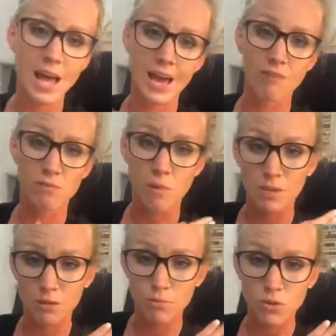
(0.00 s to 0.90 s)
I have them on my
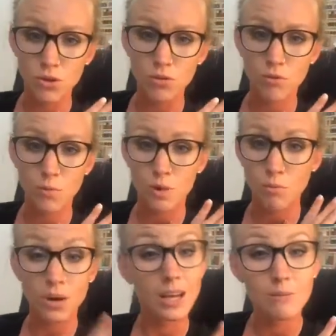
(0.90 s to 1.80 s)
computer for when I'm
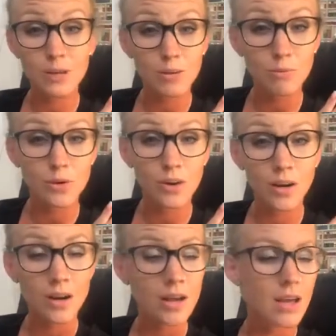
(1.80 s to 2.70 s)
working on my computer,
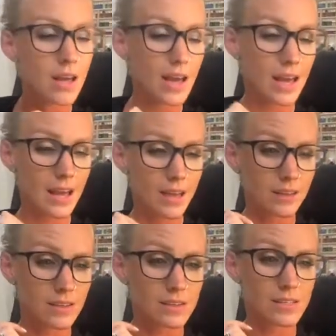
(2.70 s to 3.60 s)

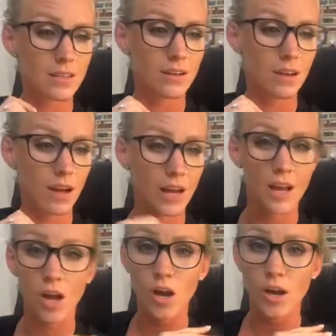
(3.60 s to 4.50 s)
and I
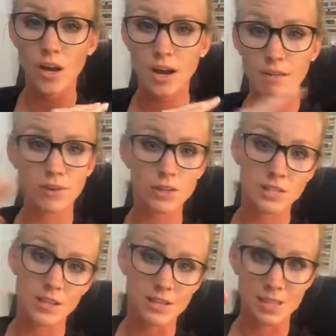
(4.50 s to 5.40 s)
never
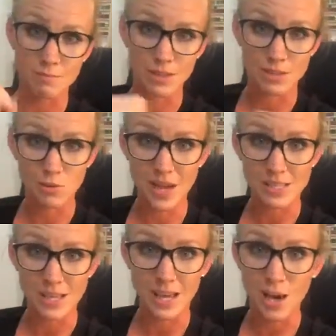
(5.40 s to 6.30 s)
send the same thing
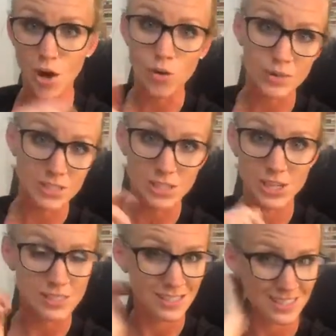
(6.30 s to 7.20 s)
twice. I always
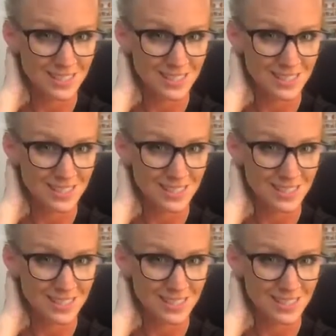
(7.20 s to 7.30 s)
adjust it.